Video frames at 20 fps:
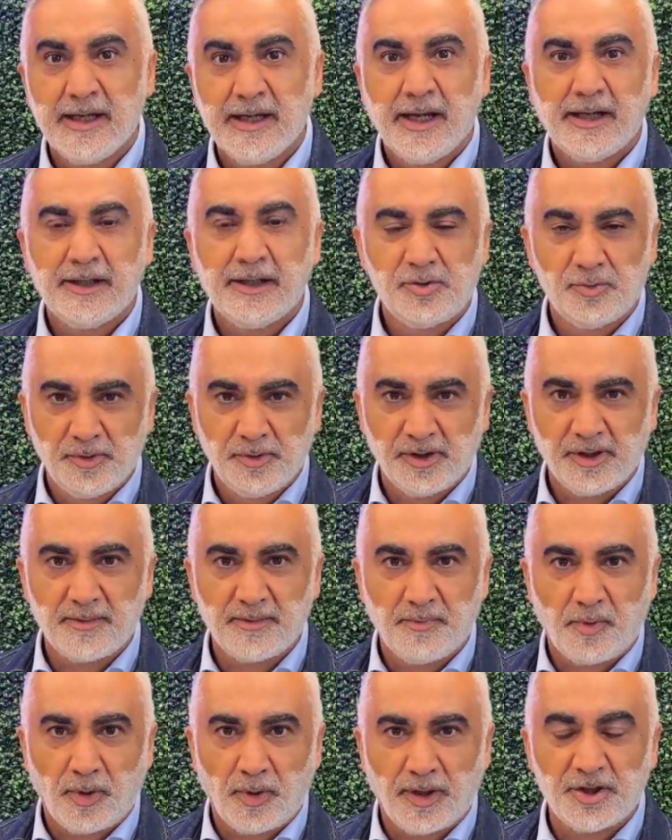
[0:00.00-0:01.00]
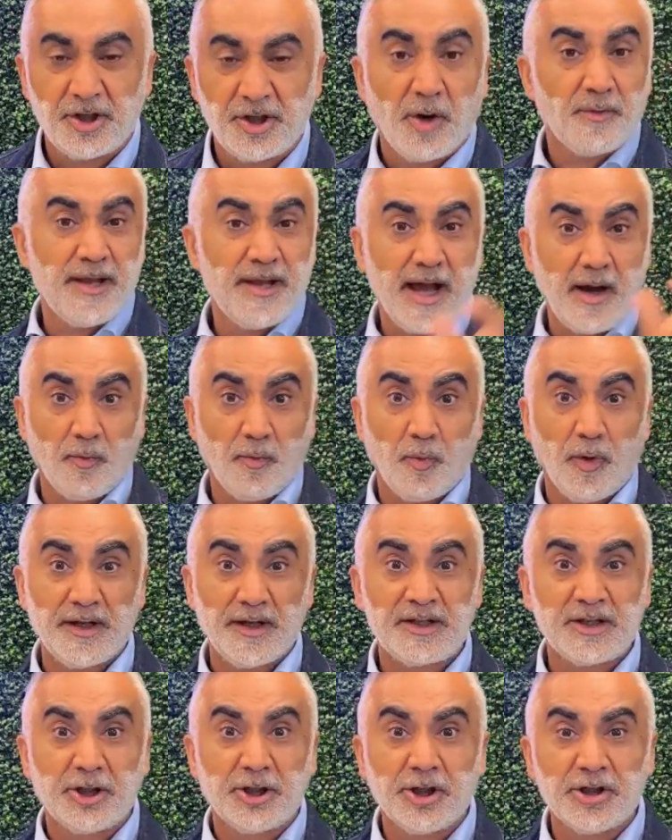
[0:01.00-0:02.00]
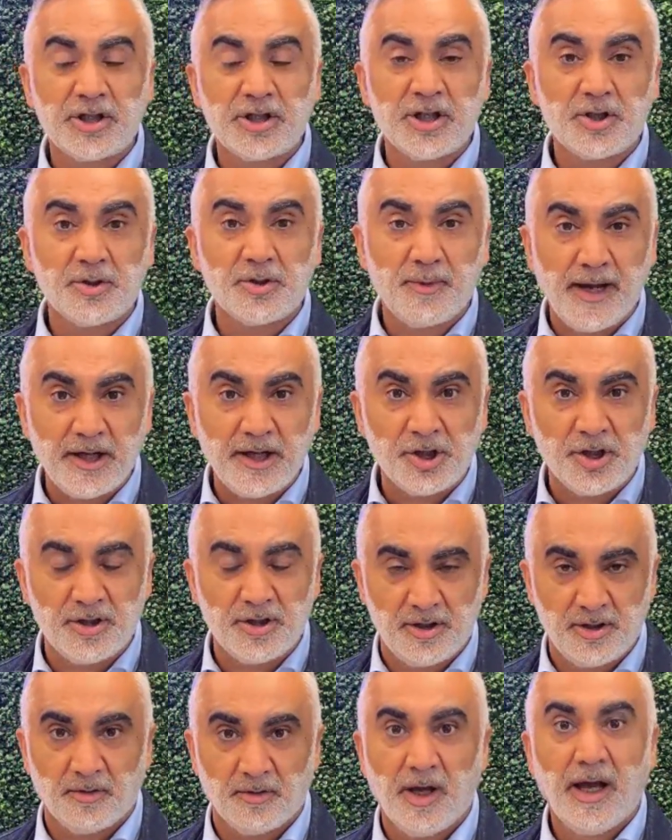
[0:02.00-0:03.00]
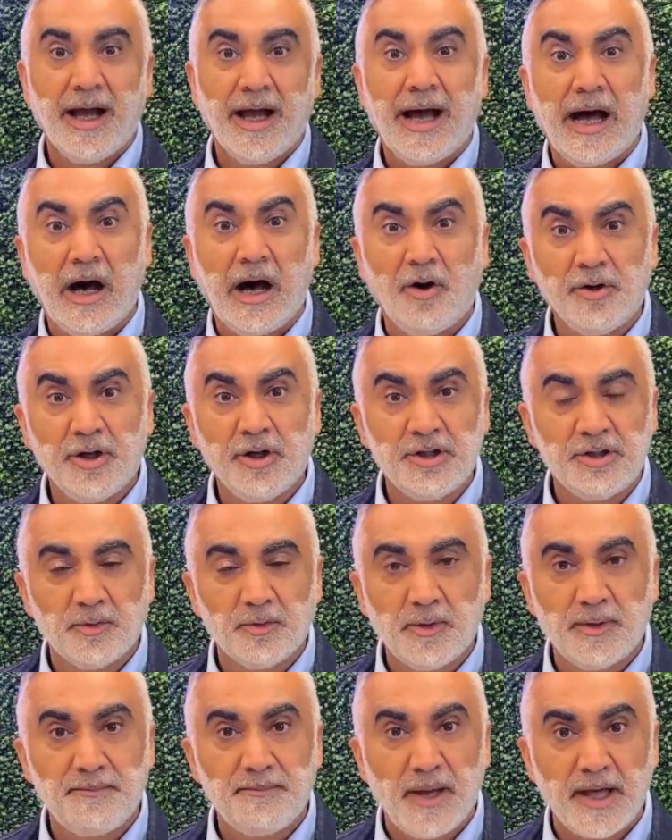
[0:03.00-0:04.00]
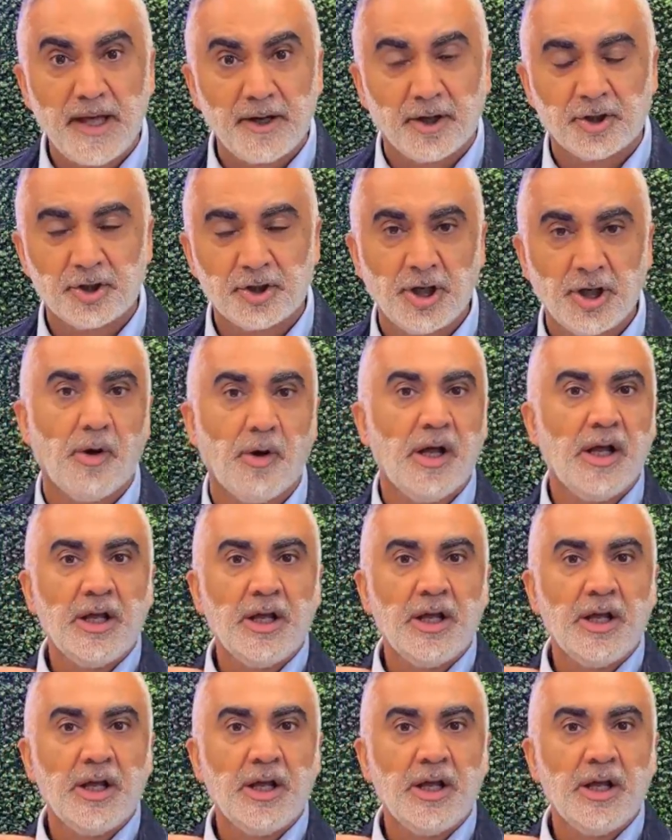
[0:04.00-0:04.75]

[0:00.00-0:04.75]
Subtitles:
It's really important. So now, what's a good situation to do? How to do it better. So